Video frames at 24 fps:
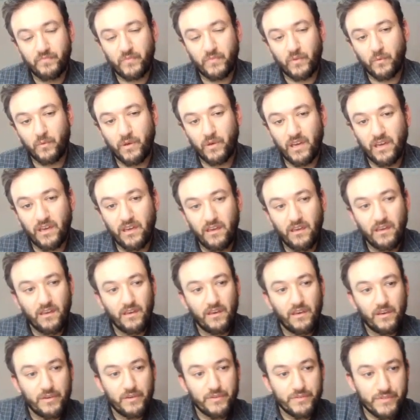Okay,
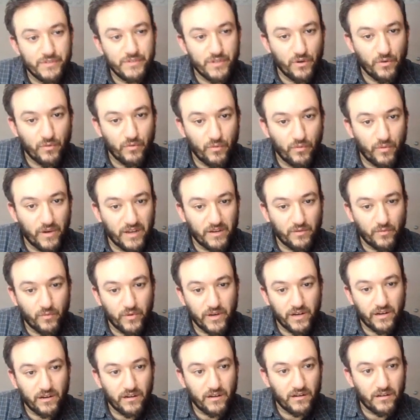so when
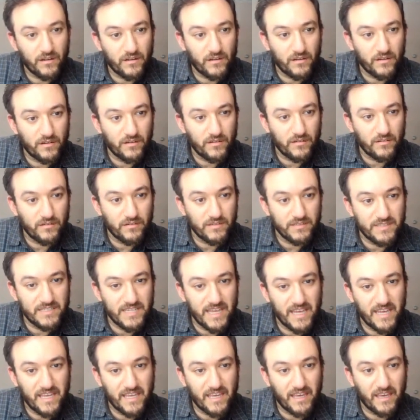we're
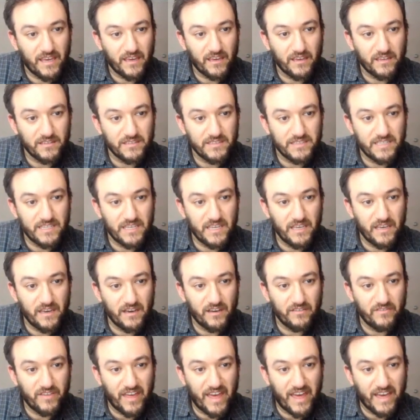taking t
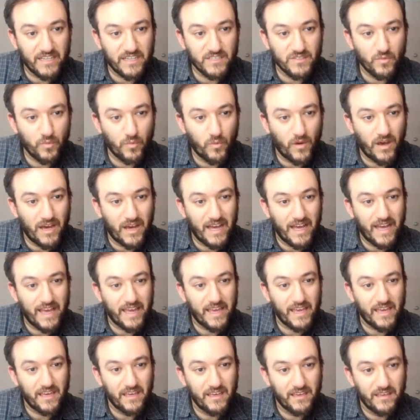of xy,
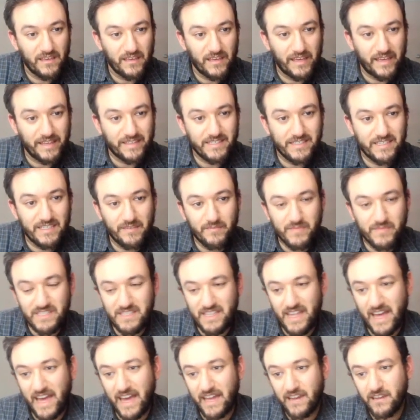it seems
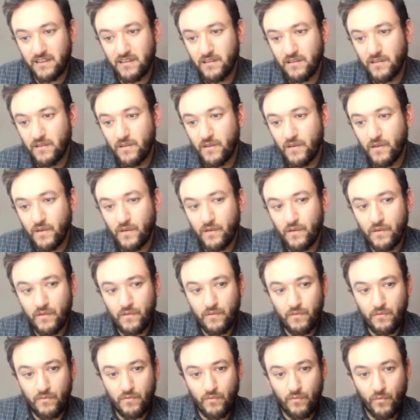that
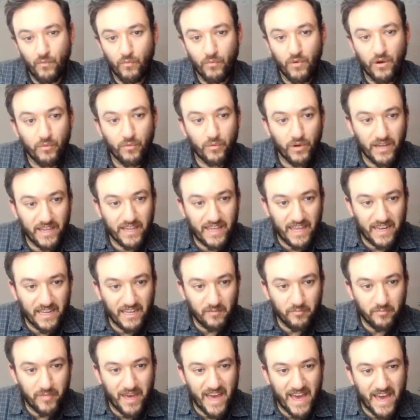what we're getting
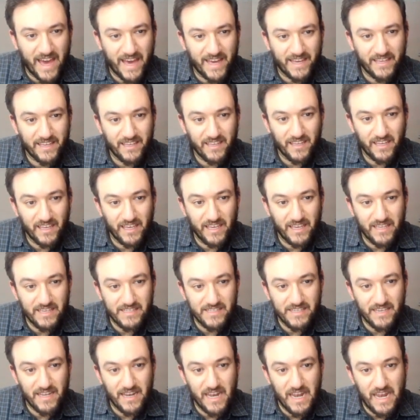back is
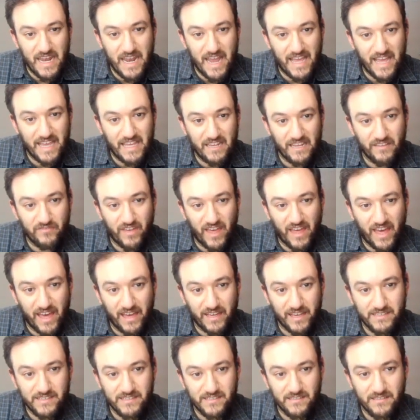negative
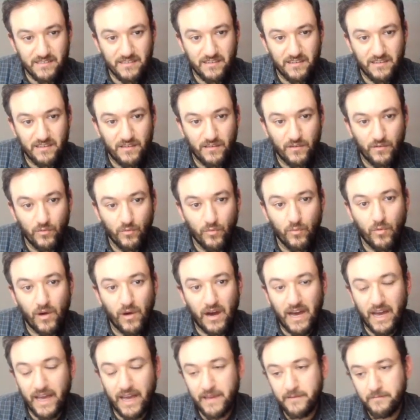x,
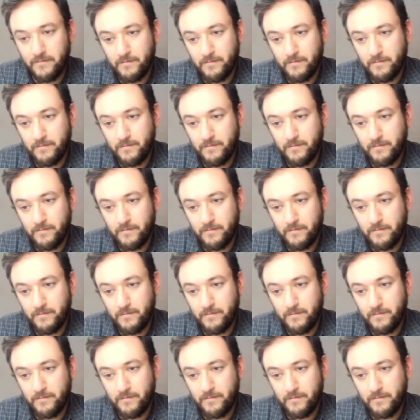y.